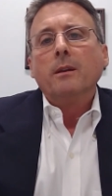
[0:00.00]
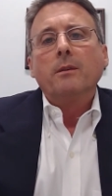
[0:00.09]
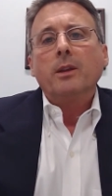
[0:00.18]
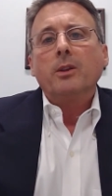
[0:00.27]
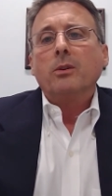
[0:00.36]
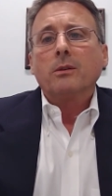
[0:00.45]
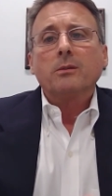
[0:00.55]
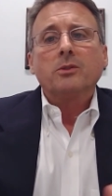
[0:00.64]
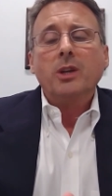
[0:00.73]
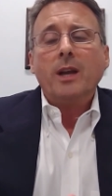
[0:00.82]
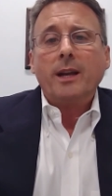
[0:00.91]
that
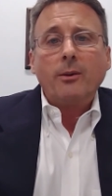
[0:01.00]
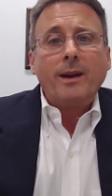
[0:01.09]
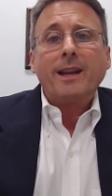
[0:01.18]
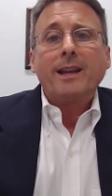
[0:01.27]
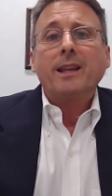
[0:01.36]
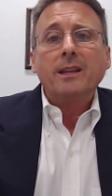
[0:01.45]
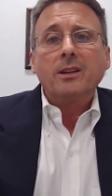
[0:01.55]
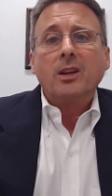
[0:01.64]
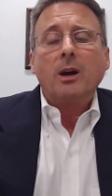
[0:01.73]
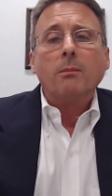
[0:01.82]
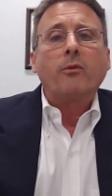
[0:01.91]
you're generating
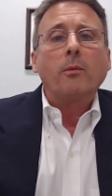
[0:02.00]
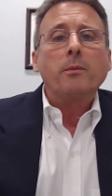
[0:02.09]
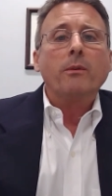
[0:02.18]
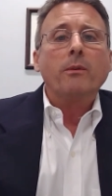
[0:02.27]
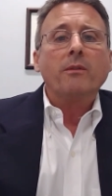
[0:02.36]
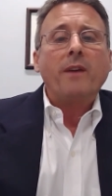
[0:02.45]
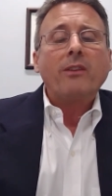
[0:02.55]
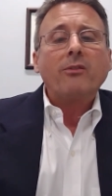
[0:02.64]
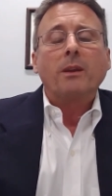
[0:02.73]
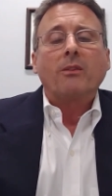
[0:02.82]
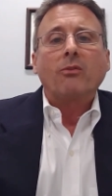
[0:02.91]
income from your
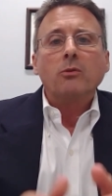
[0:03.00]
investments.